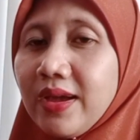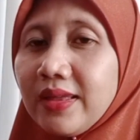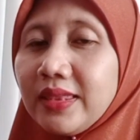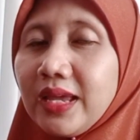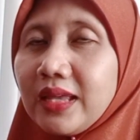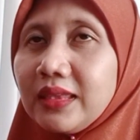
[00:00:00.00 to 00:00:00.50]

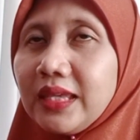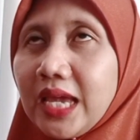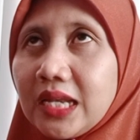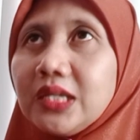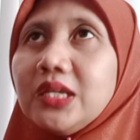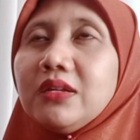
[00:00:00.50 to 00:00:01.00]
that
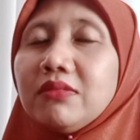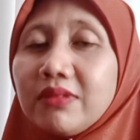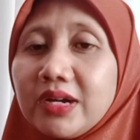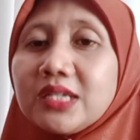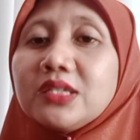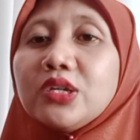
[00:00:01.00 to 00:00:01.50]
can
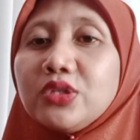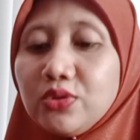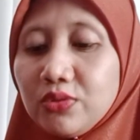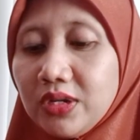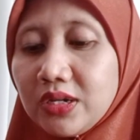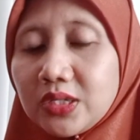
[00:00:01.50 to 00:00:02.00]
increase the
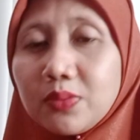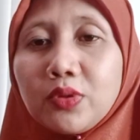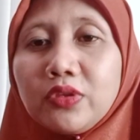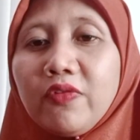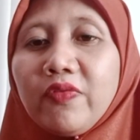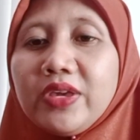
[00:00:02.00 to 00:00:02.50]
students'
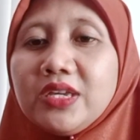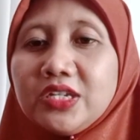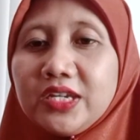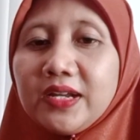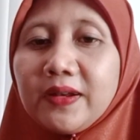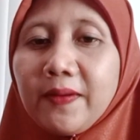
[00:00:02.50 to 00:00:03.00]

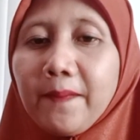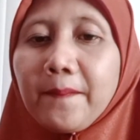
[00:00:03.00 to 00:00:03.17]
motivation.